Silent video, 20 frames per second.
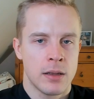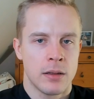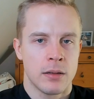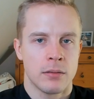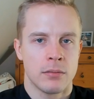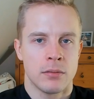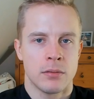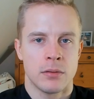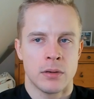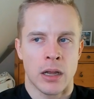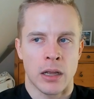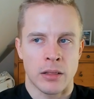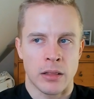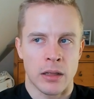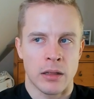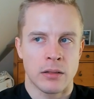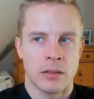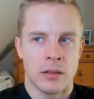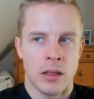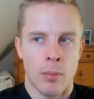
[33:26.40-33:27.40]
like, the,
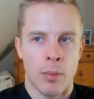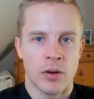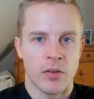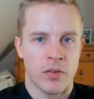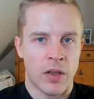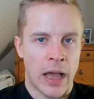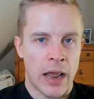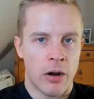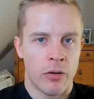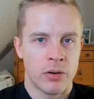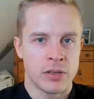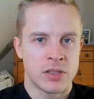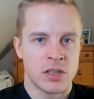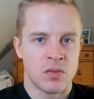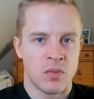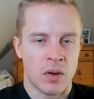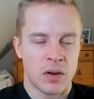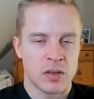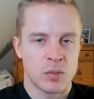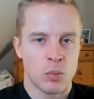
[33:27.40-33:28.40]
the amount of calories is
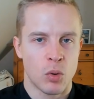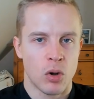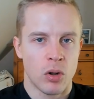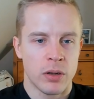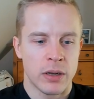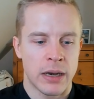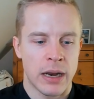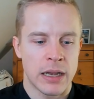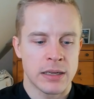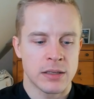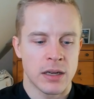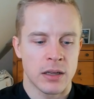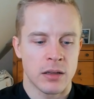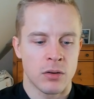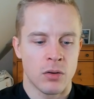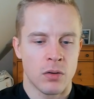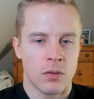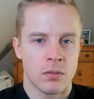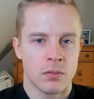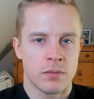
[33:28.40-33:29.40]
very small. It has, like, you
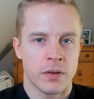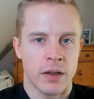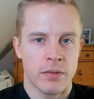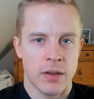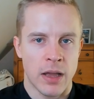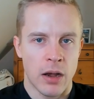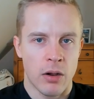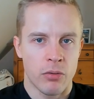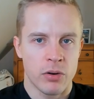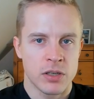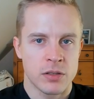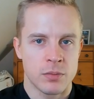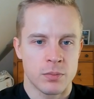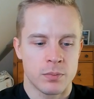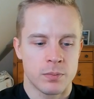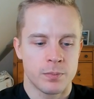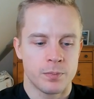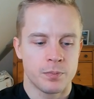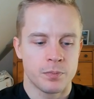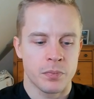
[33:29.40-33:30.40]
know, five calories
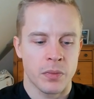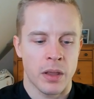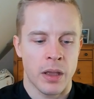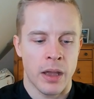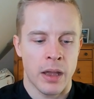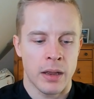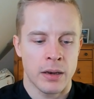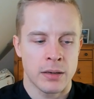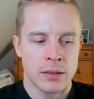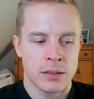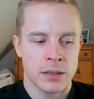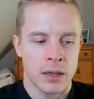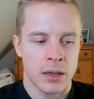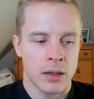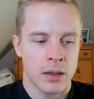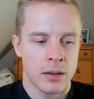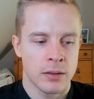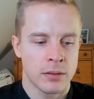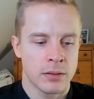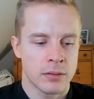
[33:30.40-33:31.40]
and
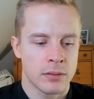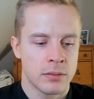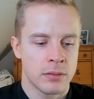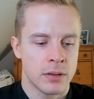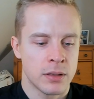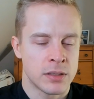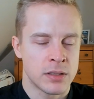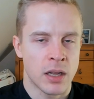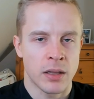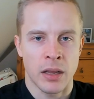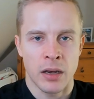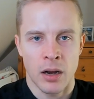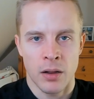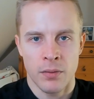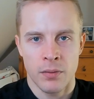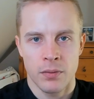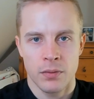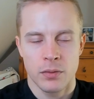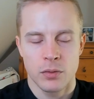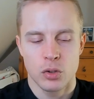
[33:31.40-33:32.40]
uh, it's not
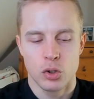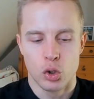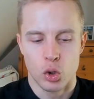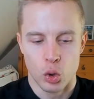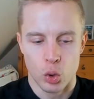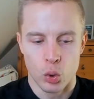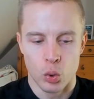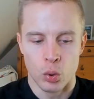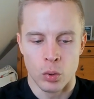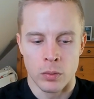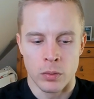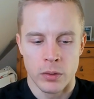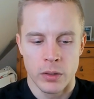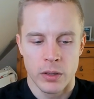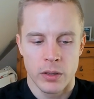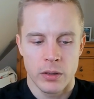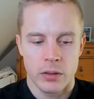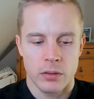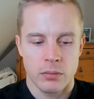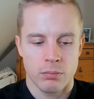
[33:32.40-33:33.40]
enough to
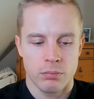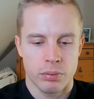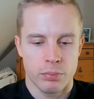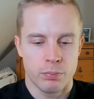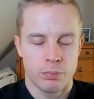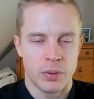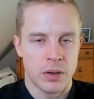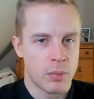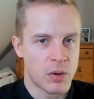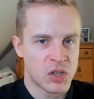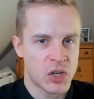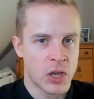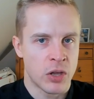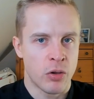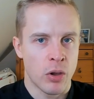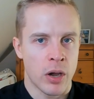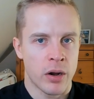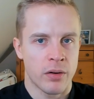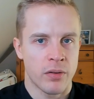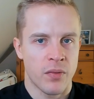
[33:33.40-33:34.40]
pretty much kick you
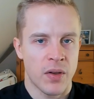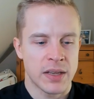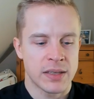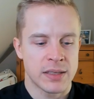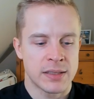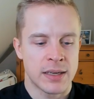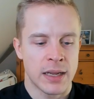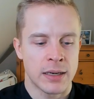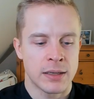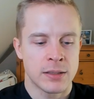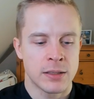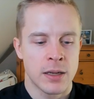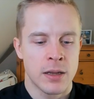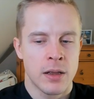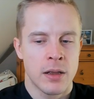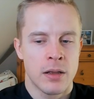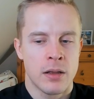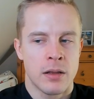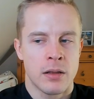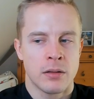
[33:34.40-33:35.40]
out of a fasted state.
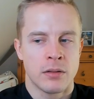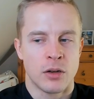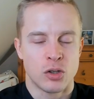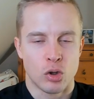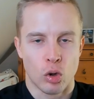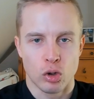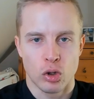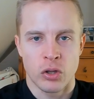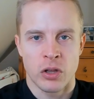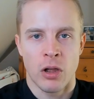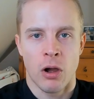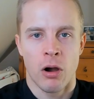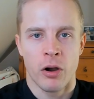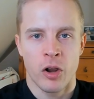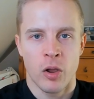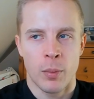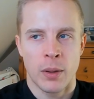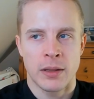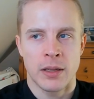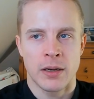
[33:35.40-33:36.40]
There's also the
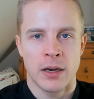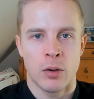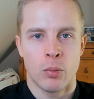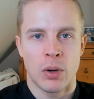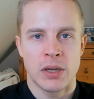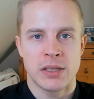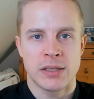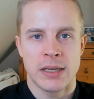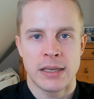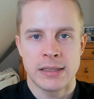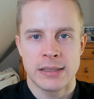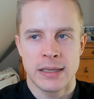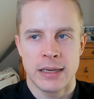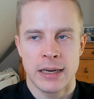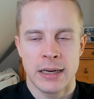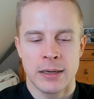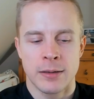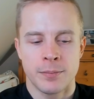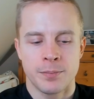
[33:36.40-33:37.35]
argument that it raises insulin,